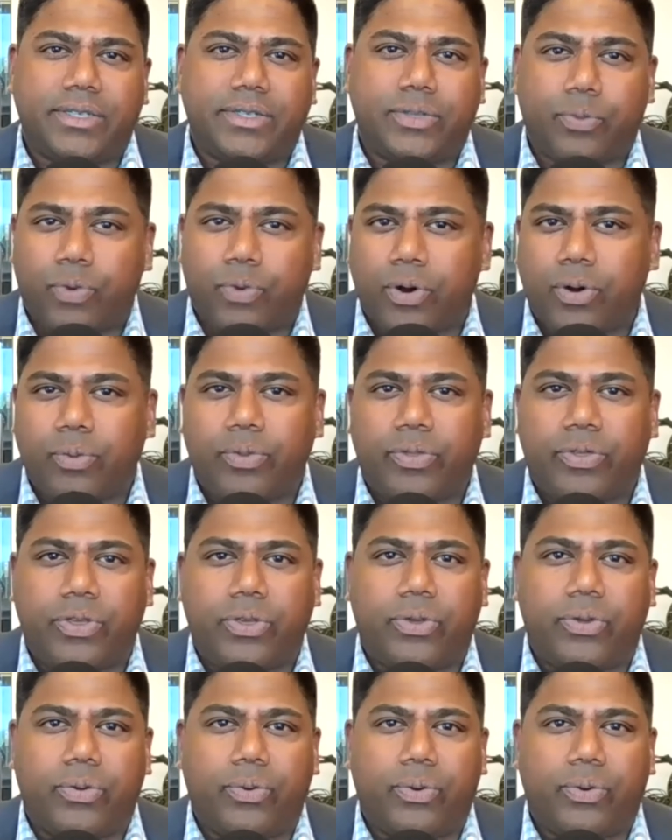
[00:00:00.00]
to work with
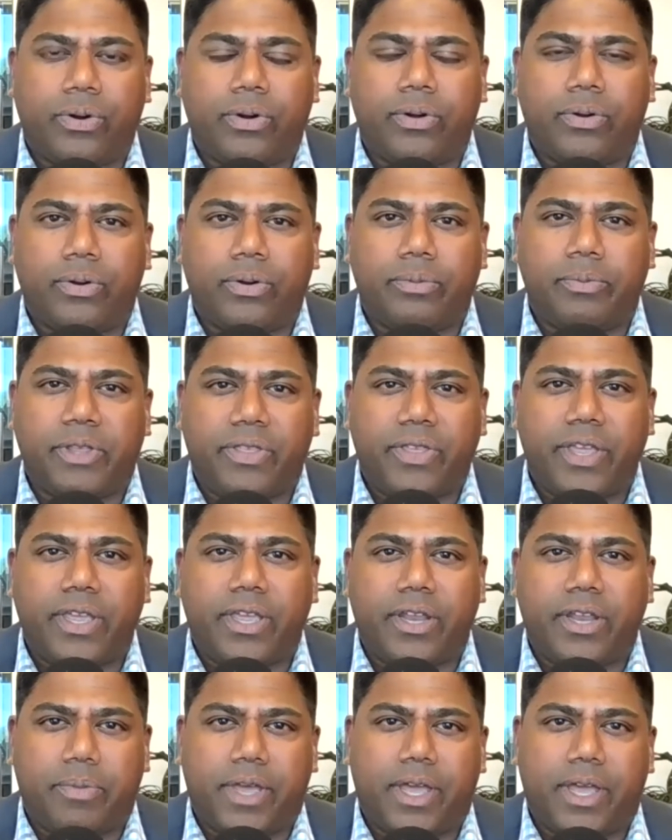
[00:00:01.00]
you or to be thinking
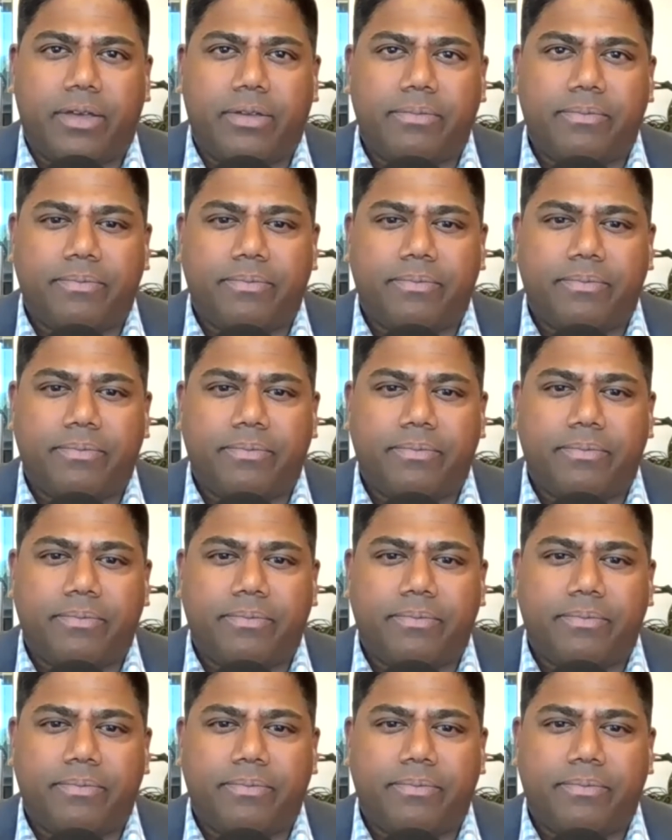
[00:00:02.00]
about?